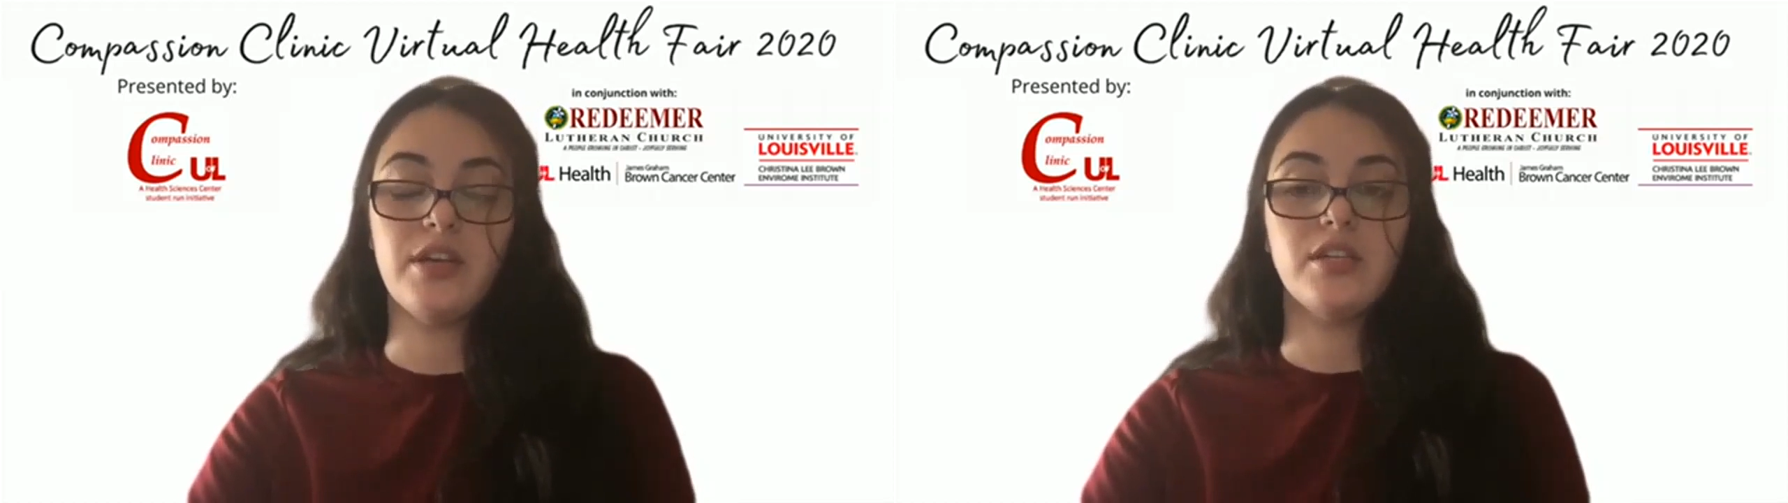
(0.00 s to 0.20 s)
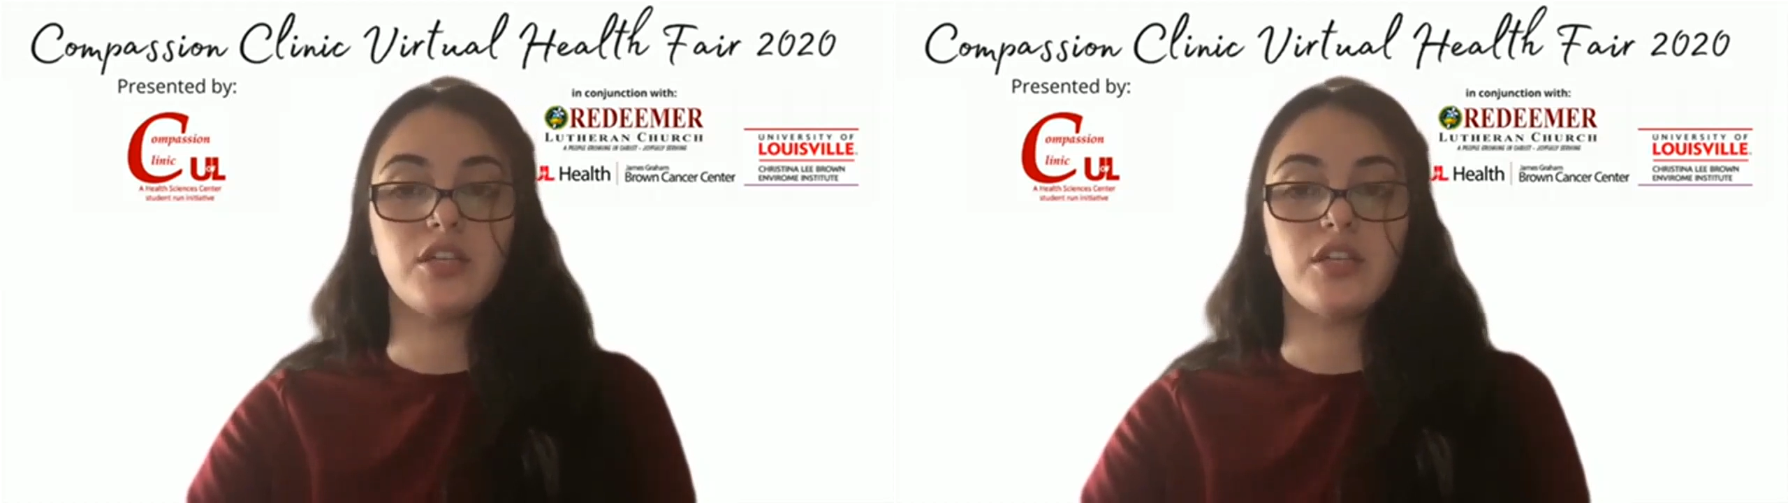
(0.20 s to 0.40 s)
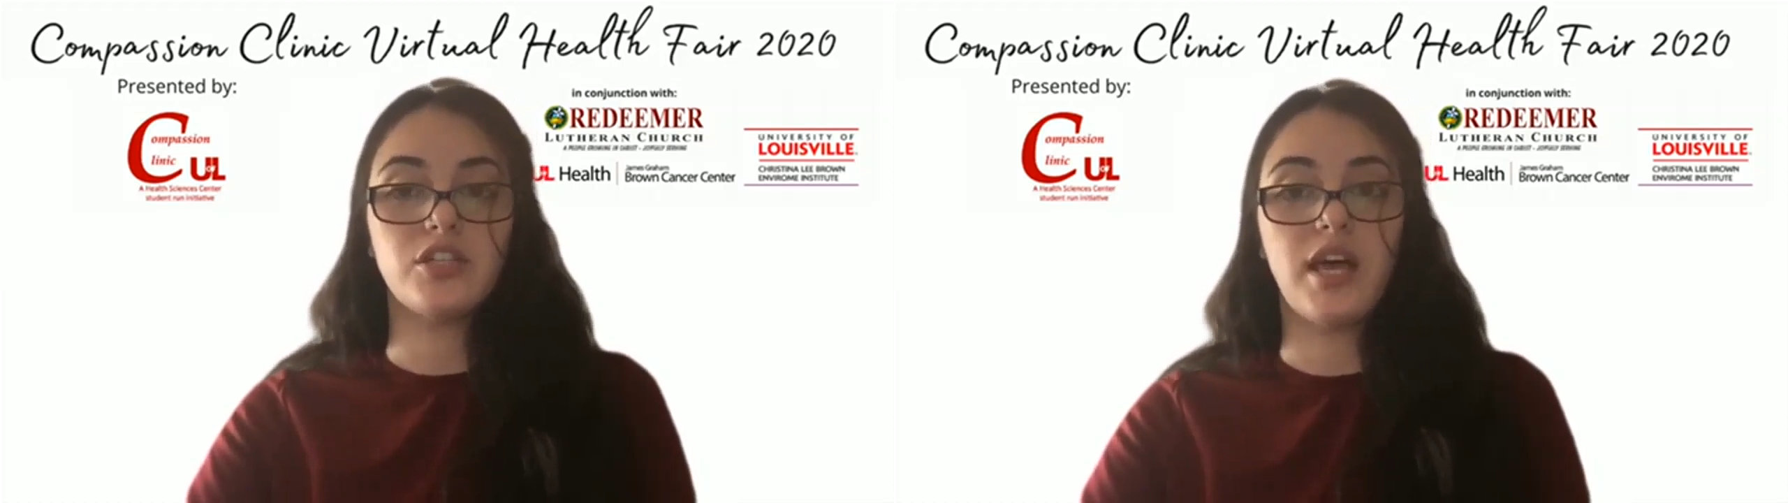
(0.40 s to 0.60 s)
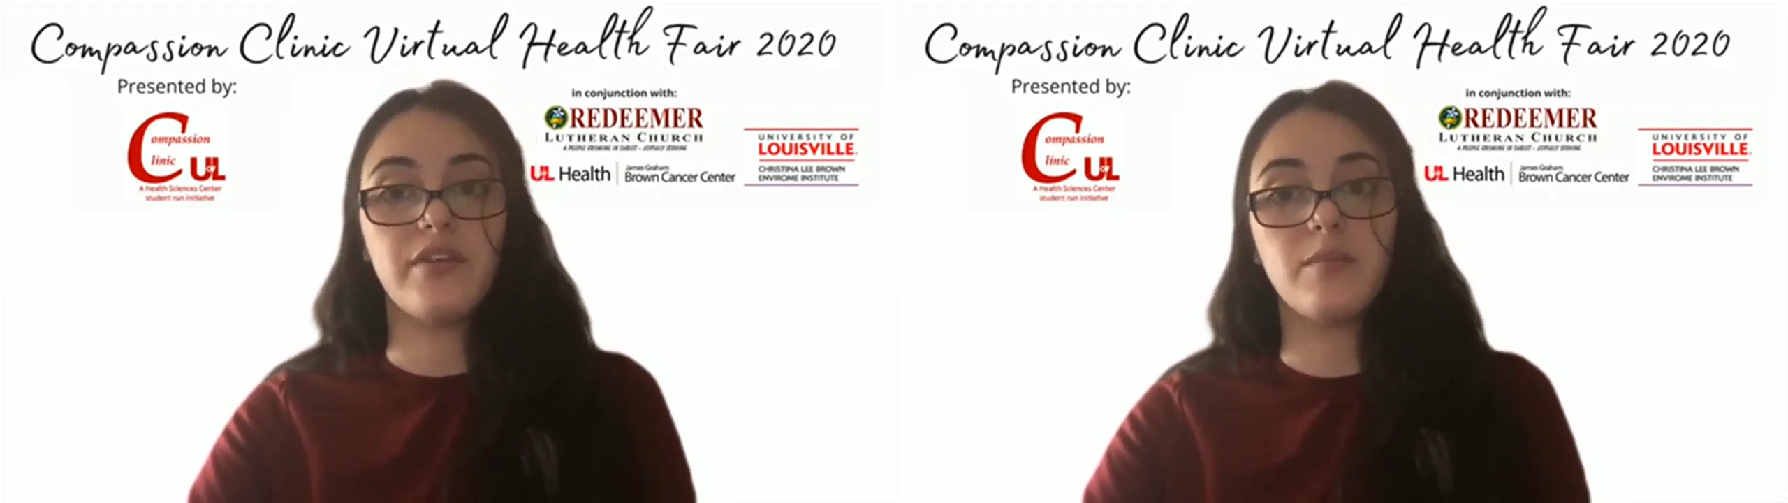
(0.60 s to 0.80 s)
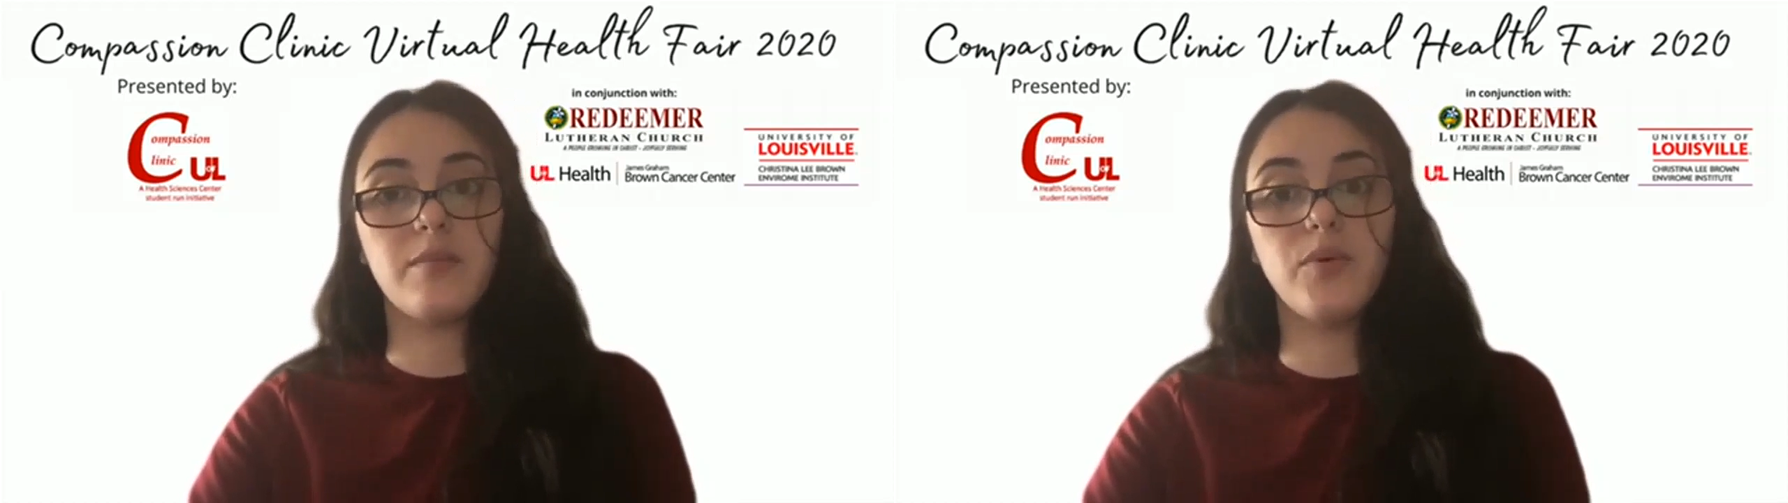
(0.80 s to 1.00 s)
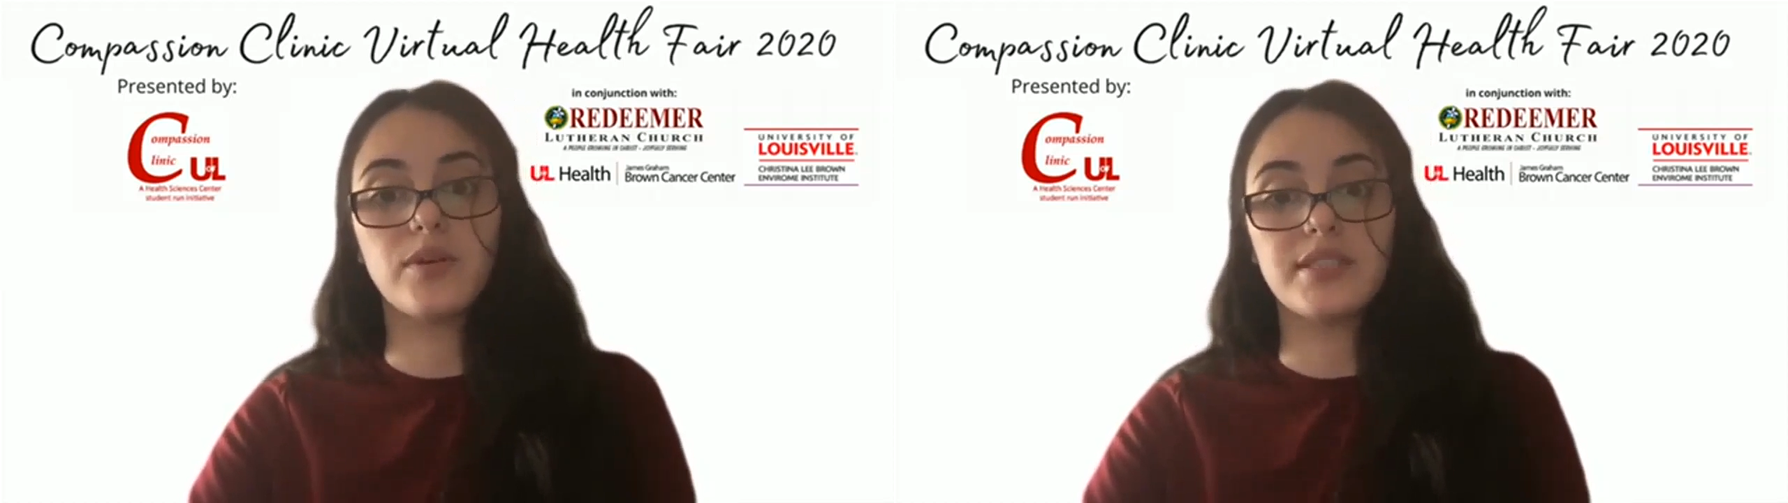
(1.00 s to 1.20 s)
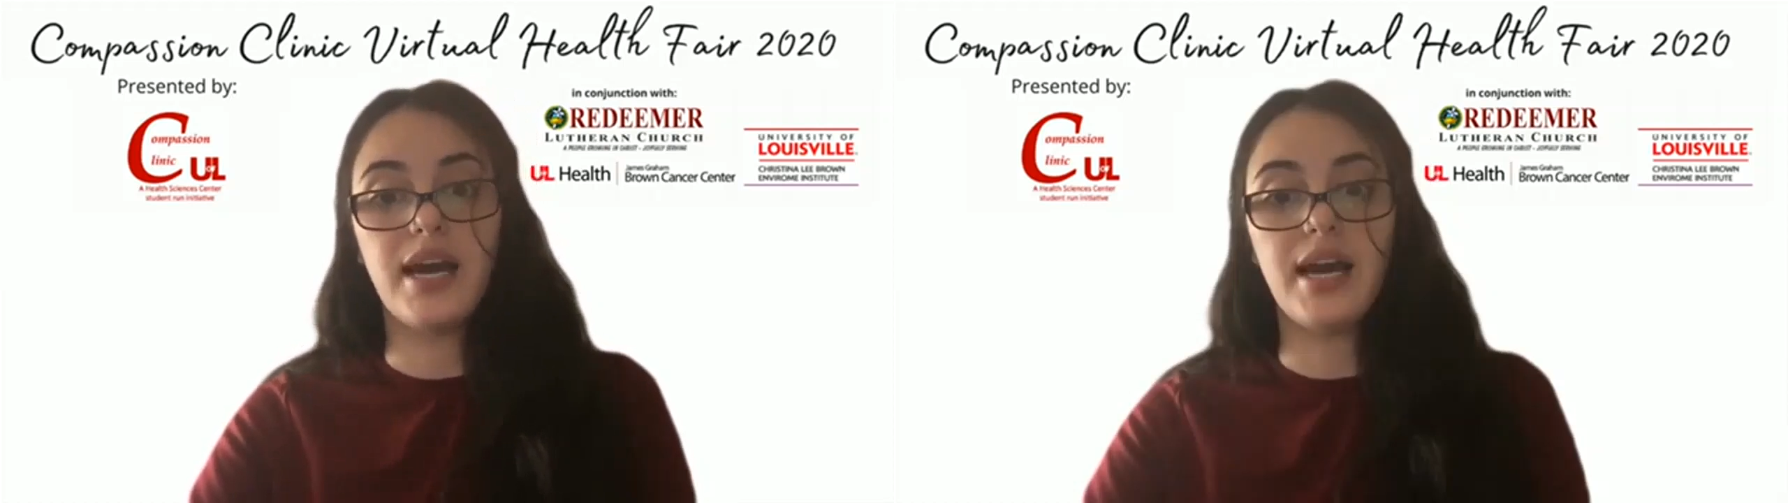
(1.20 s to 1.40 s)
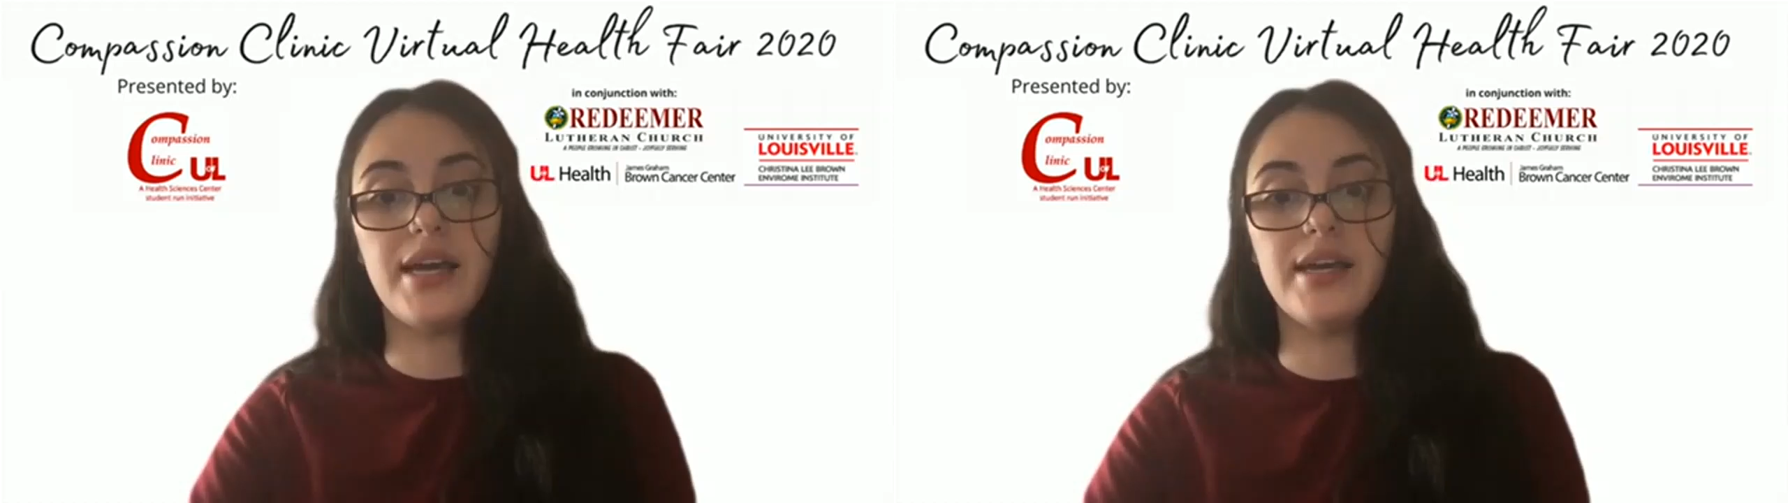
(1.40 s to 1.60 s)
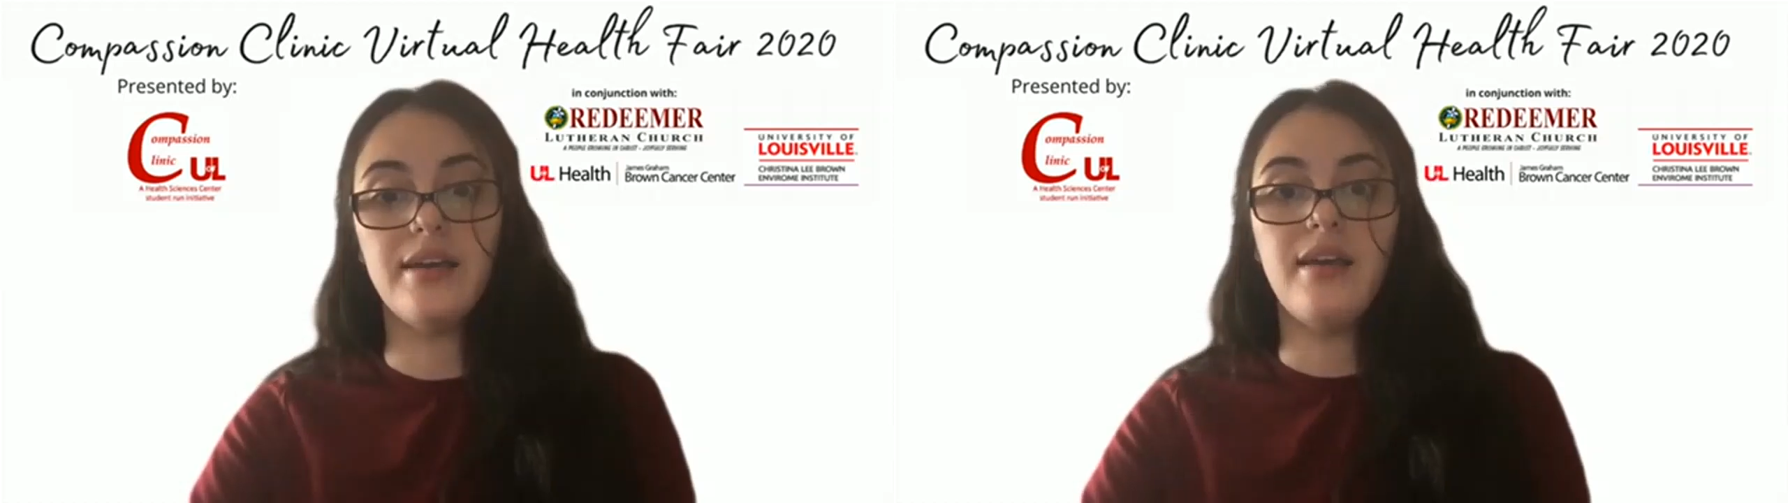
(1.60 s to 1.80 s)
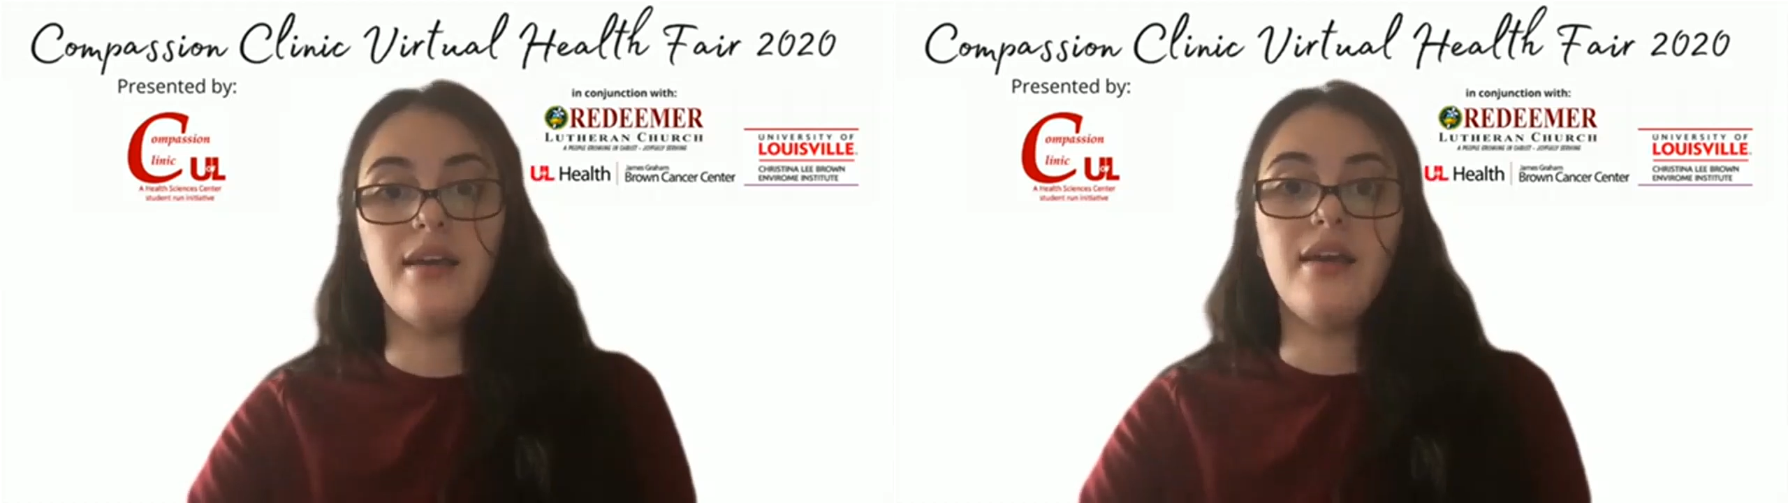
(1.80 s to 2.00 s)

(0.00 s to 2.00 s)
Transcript: such as having a poor diet,